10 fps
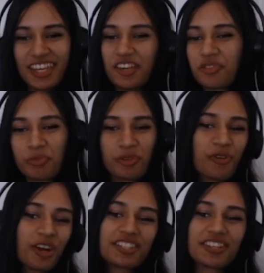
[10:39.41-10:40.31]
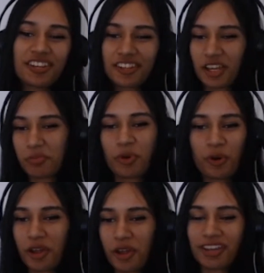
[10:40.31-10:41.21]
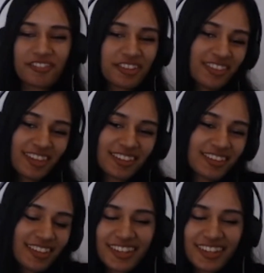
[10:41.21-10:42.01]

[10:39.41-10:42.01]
even before I started like programming everything.